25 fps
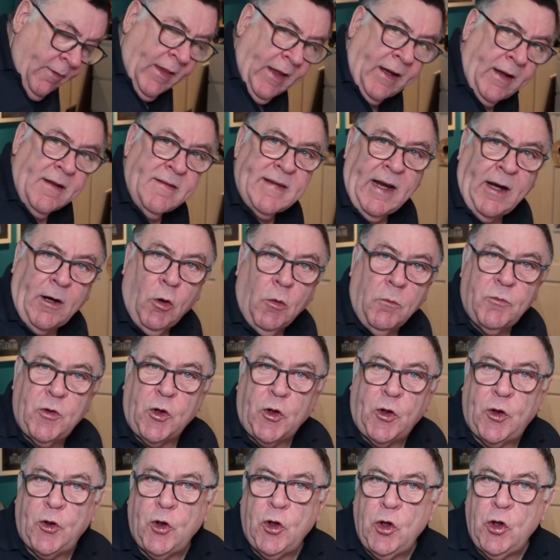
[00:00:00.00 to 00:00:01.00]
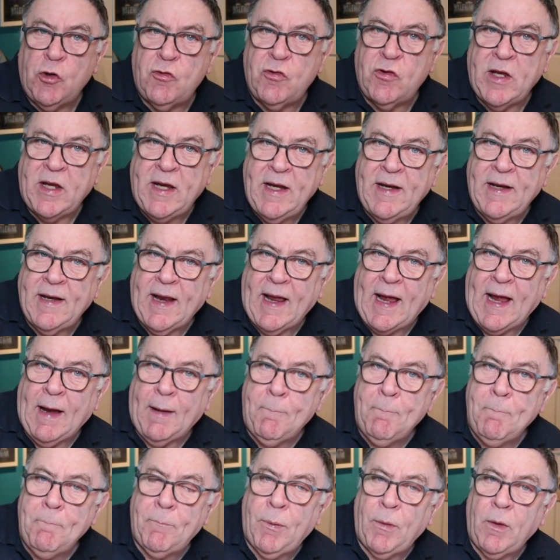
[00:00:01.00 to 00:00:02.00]
They can take up to 13
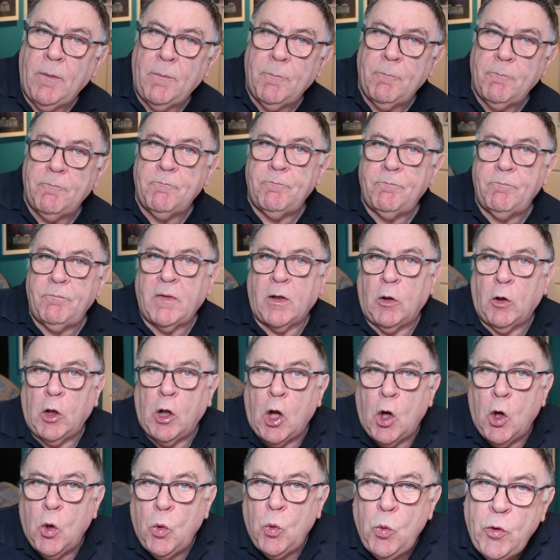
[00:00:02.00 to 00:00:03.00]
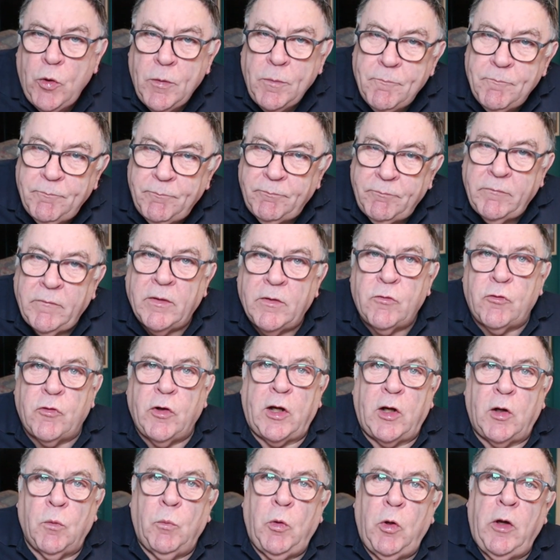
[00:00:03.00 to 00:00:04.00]
amp load,
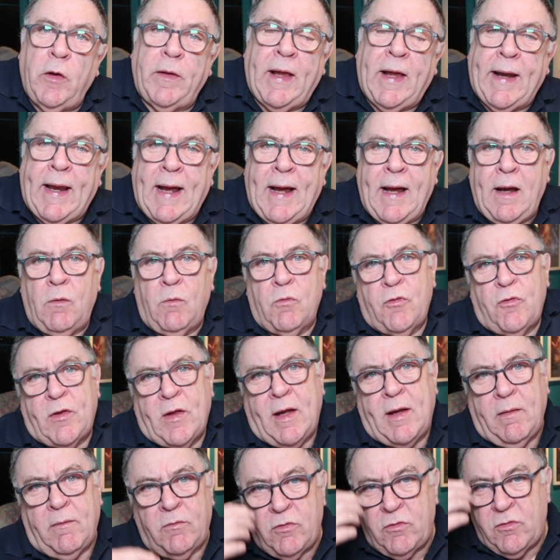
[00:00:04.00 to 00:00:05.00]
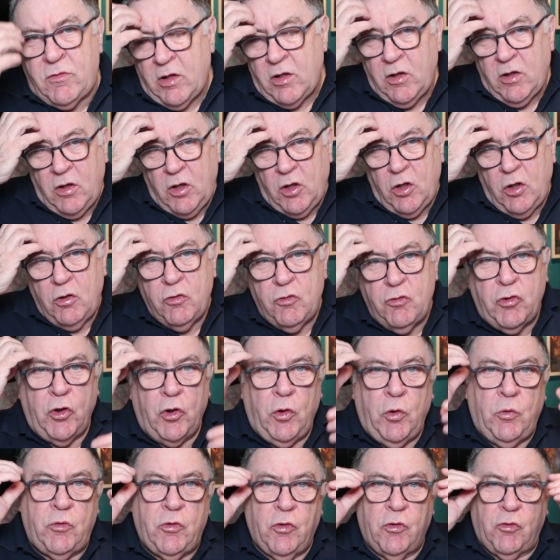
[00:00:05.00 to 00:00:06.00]
so you can work that out, say
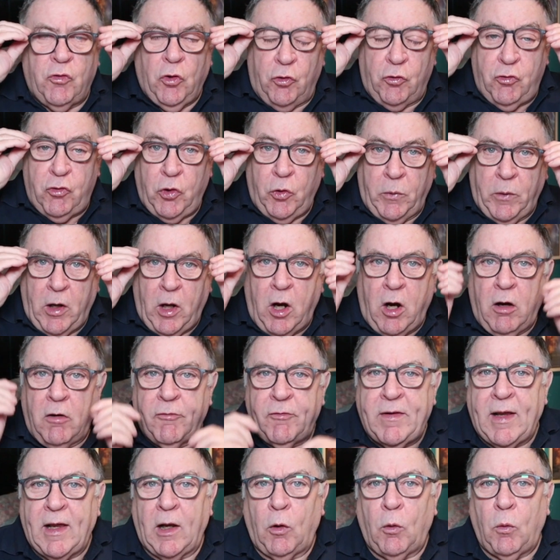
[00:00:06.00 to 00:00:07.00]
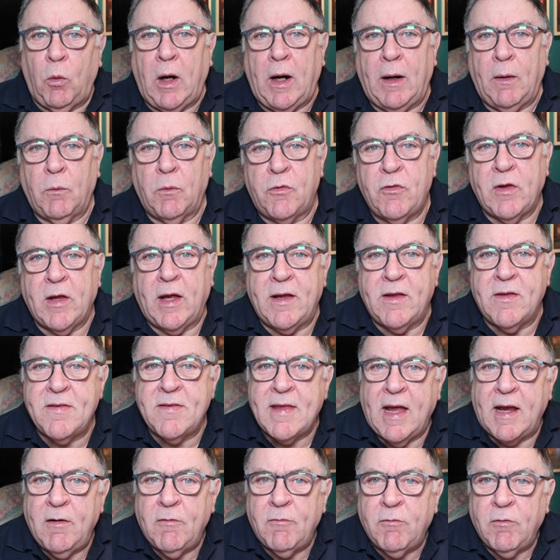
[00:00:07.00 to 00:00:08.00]
2 to sort of 2.5 kilowatt, I would say,
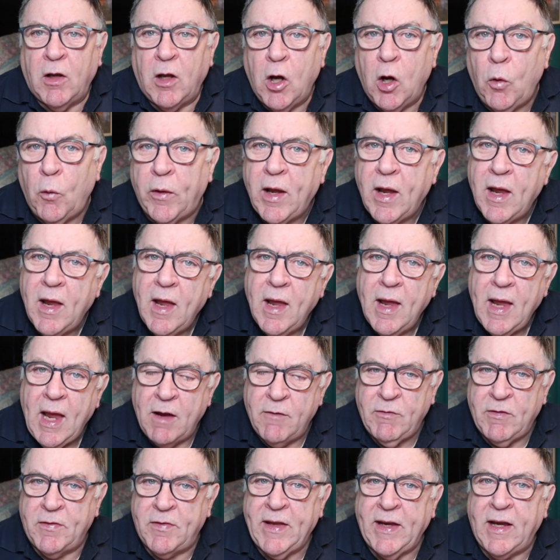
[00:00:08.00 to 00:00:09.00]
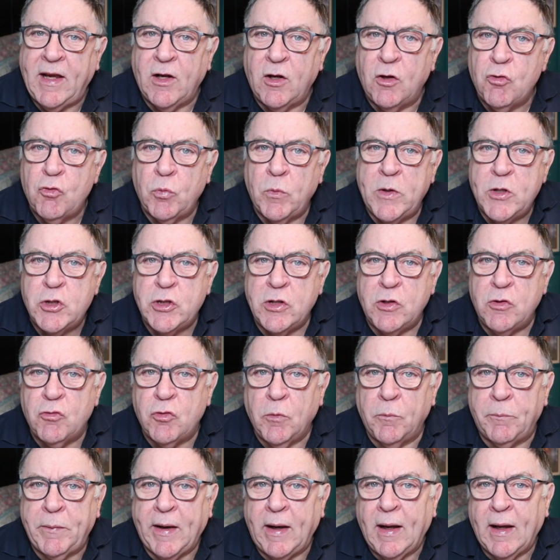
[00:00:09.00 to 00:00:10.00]
safe load. If you're thinking of switching
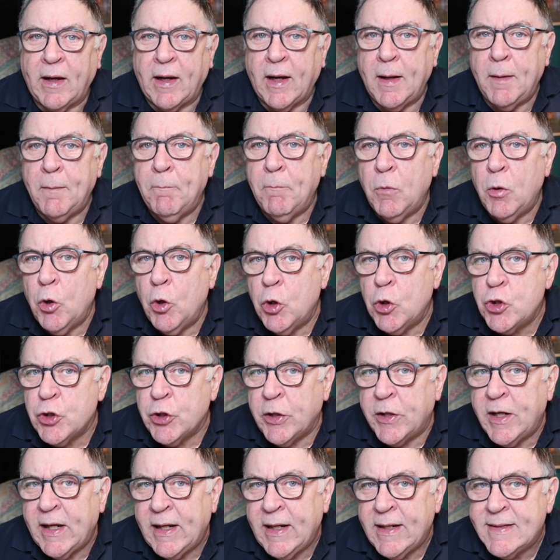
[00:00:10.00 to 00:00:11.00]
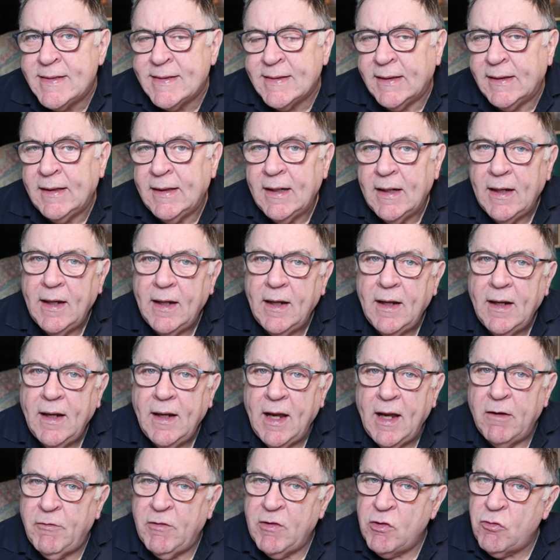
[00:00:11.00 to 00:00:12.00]
something like an immersion heater,
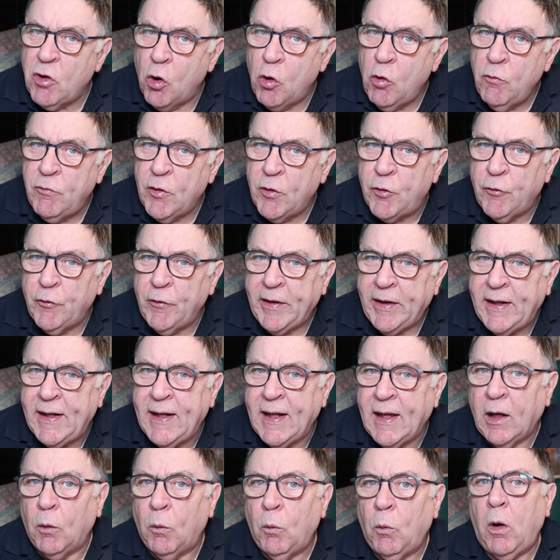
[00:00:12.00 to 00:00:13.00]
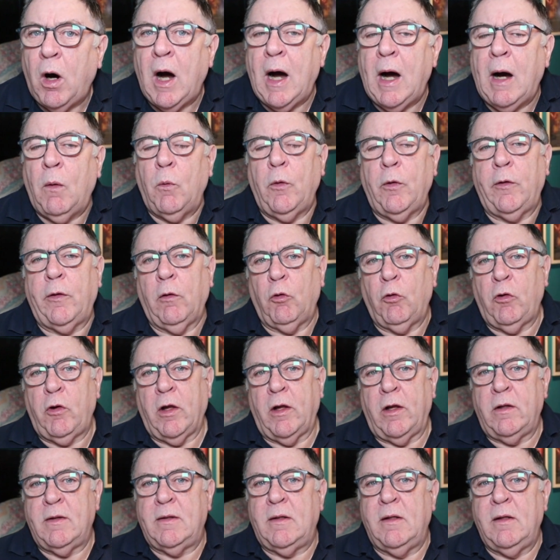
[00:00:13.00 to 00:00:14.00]
if it's over 3 kilowatt, I would look
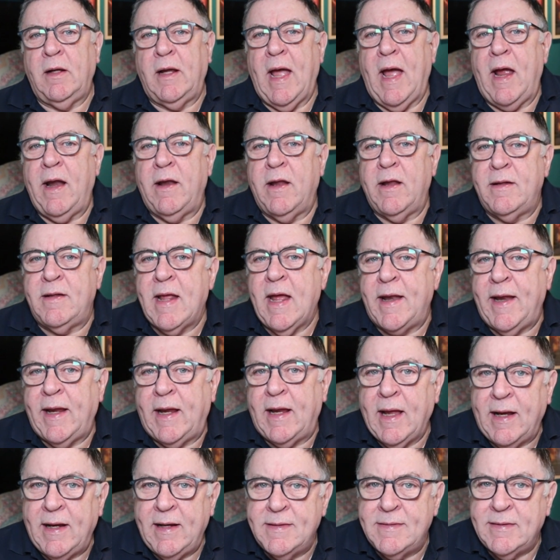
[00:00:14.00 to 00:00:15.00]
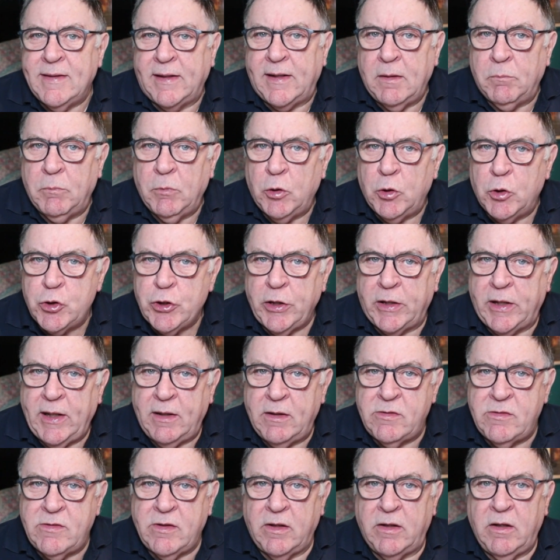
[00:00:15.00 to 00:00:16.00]
at getting a dedicated immersion
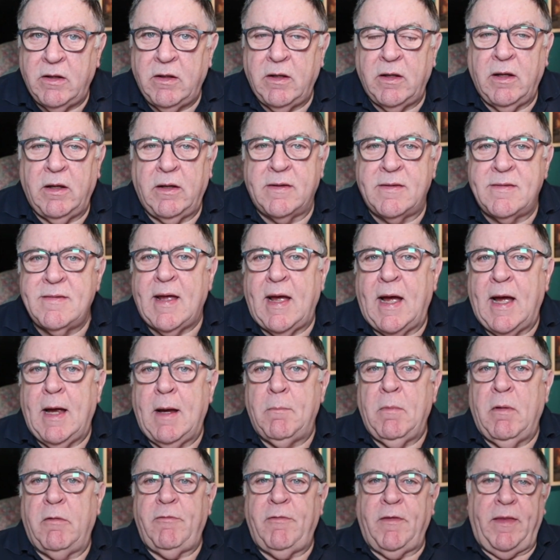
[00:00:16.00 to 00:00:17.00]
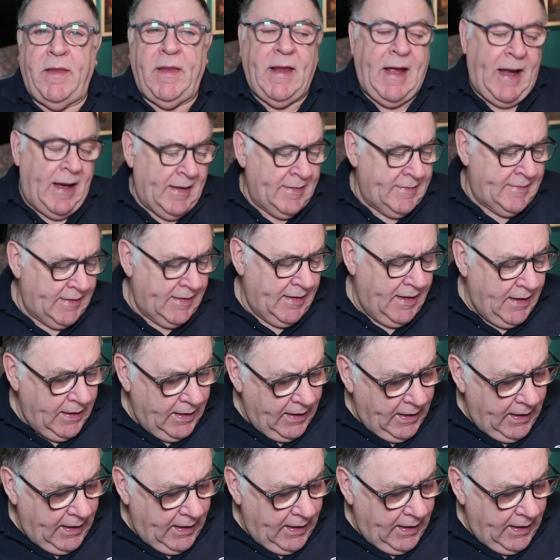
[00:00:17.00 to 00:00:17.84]
heater timer for that.